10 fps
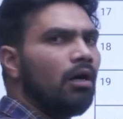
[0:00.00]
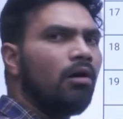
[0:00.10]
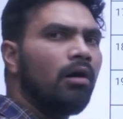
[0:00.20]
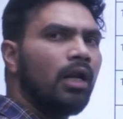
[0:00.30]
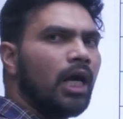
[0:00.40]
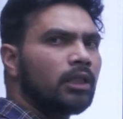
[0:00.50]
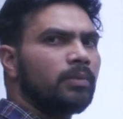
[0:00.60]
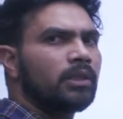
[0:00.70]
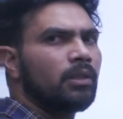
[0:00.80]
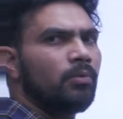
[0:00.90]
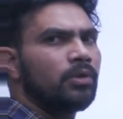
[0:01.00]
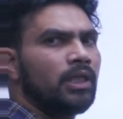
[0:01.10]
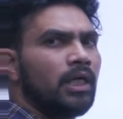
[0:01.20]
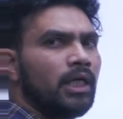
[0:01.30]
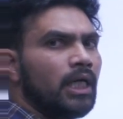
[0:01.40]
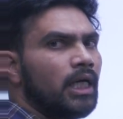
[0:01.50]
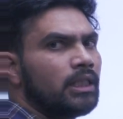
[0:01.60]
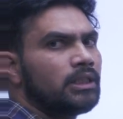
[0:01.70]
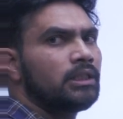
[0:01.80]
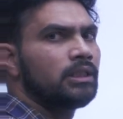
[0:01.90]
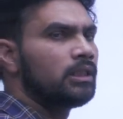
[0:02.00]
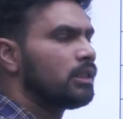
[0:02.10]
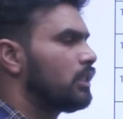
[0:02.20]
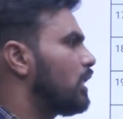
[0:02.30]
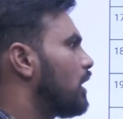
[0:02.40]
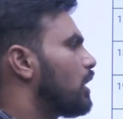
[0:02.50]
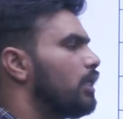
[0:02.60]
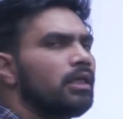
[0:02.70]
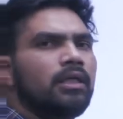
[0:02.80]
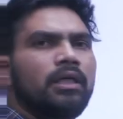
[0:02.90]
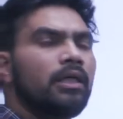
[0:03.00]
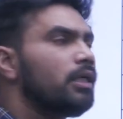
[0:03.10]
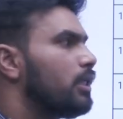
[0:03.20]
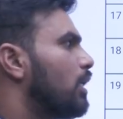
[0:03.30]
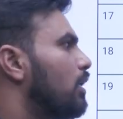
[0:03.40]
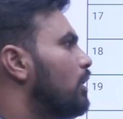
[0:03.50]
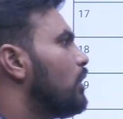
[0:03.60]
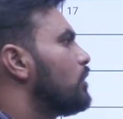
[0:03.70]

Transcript: all aspects about the elections that are conducted in India.